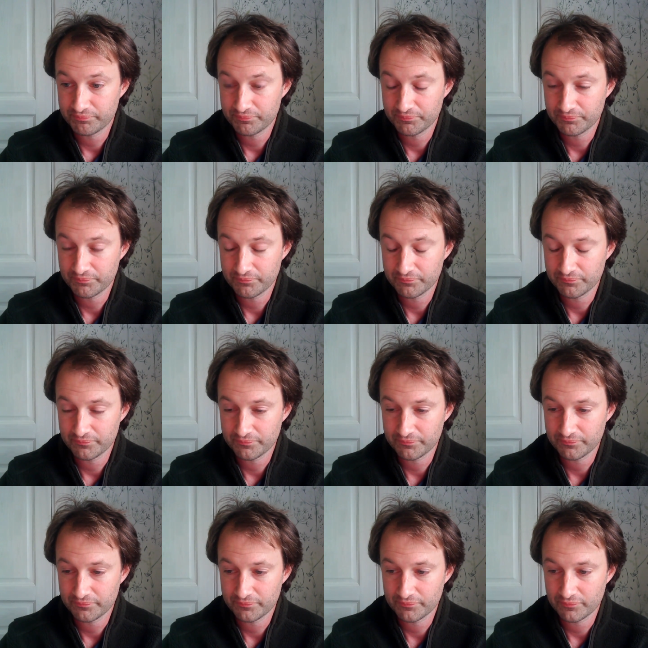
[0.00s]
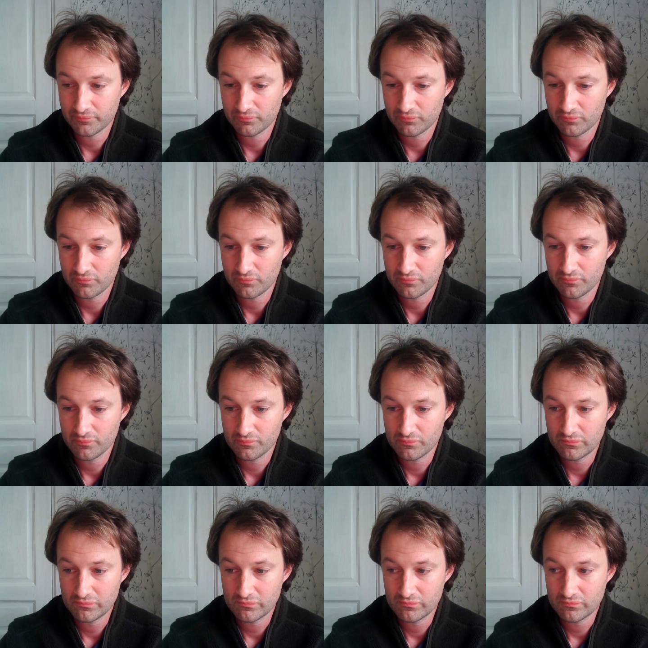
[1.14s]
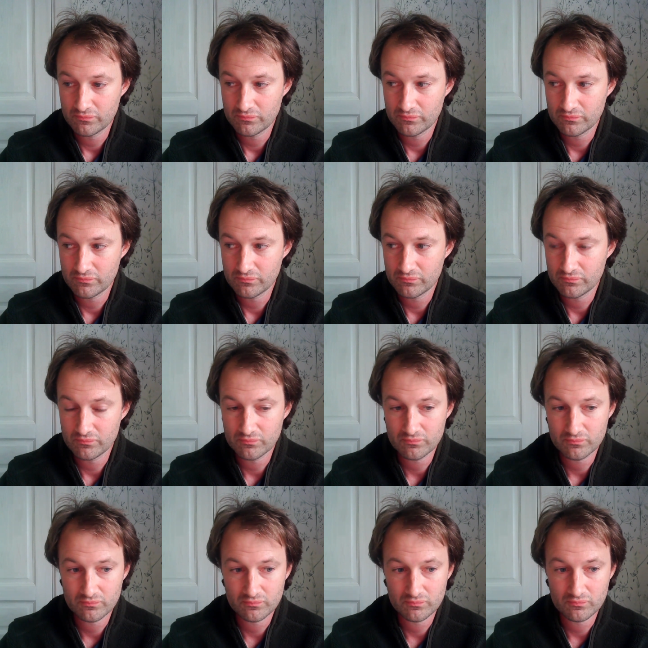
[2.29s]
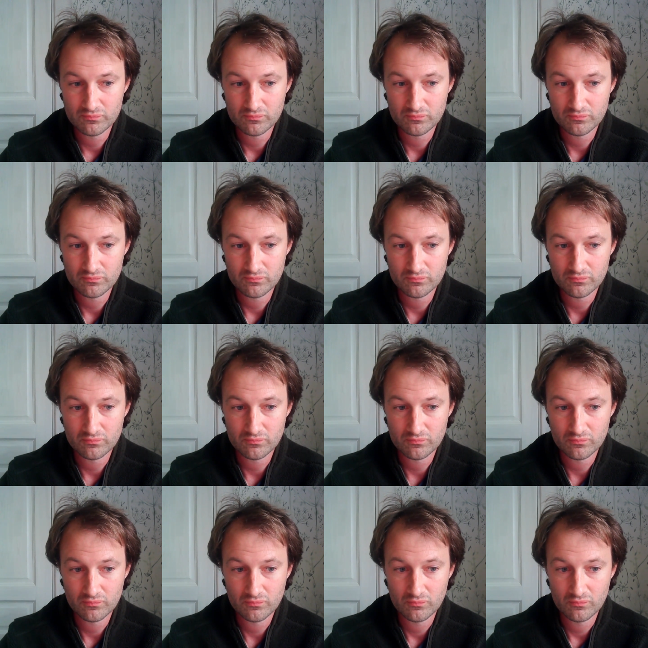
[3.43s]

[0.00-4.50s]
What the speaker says: (no one is talking)